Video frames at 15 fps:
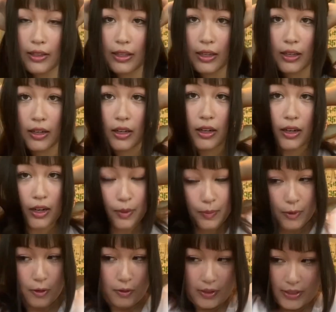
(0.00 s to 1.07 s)
then I'm
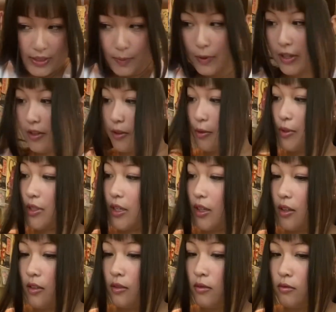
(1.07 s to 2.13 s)
going to be using
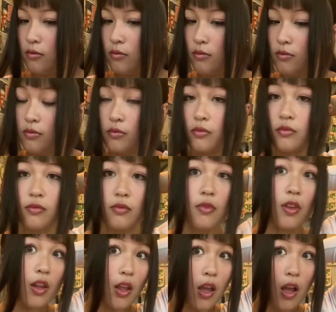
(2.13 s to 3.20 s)

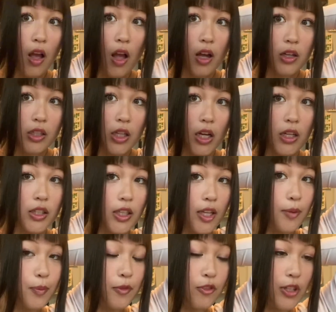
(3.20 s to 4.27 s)
a claw clip
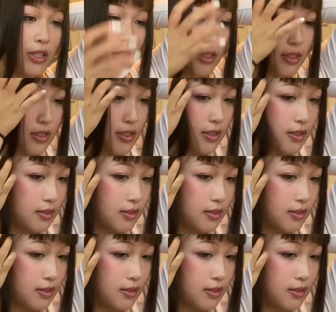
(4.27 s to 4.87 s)
for this.